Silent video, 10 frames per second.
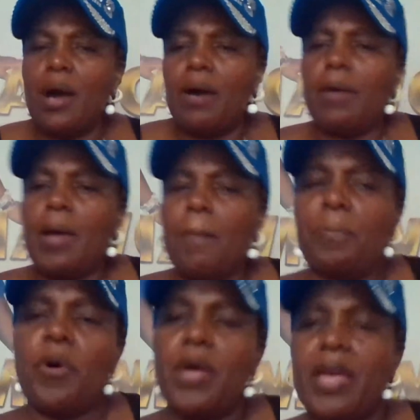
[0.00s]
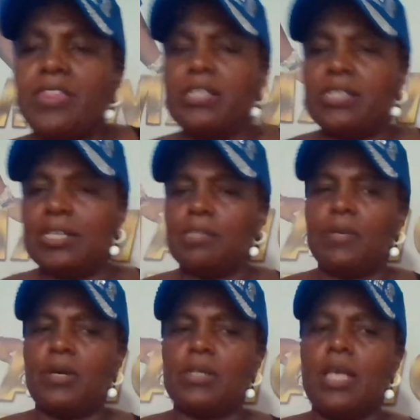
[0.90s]
employer this is,
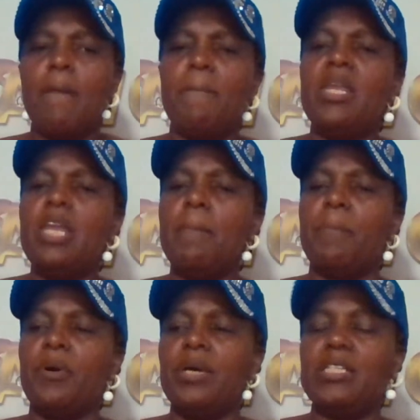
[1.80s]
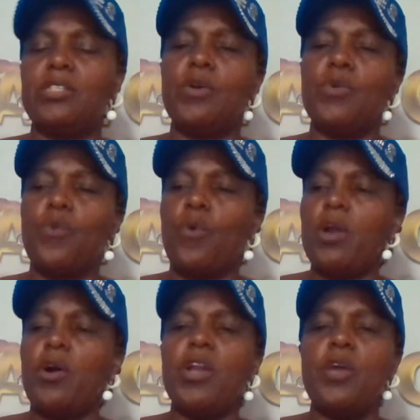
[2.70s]
because many employers
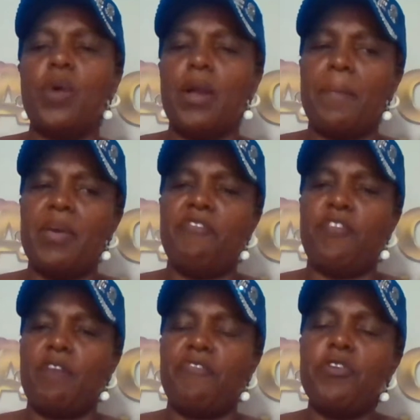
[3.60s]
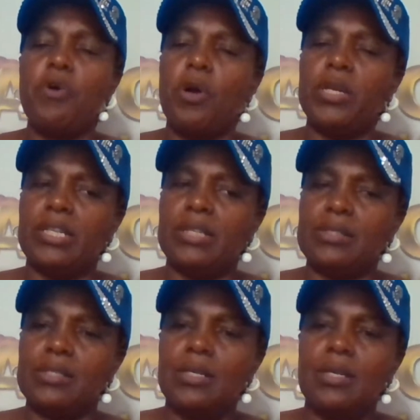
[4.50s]
only want to pay for a few holidays.
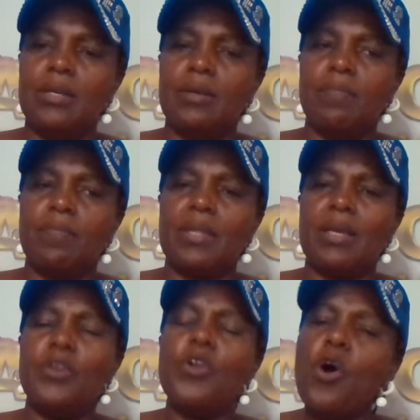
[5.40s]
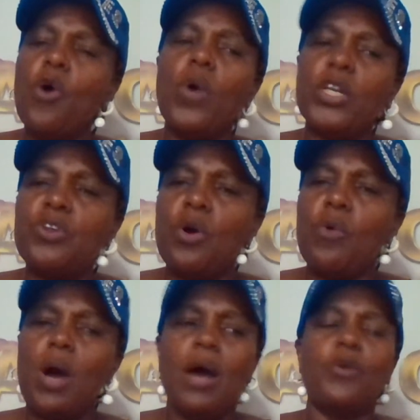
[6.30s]
Know what
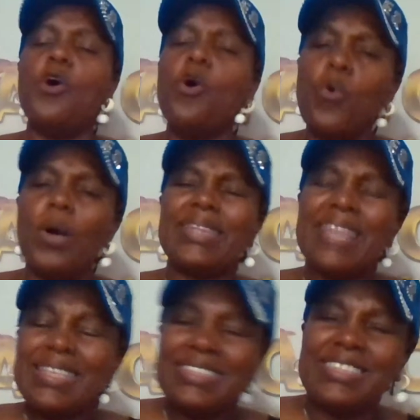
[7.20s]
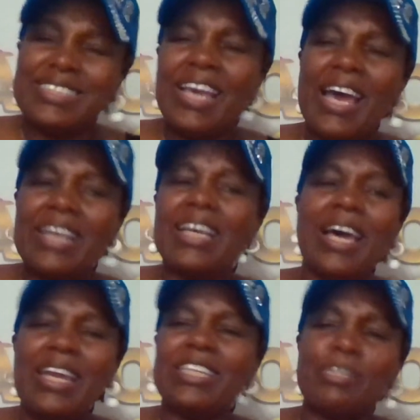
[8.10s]
check,
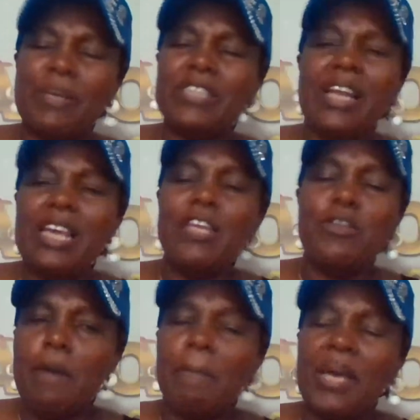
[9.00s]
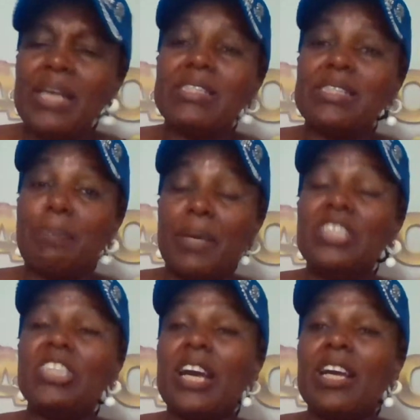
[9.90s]
and especially in your
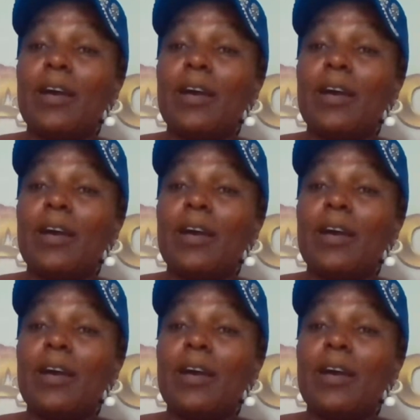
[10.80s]
paycheck,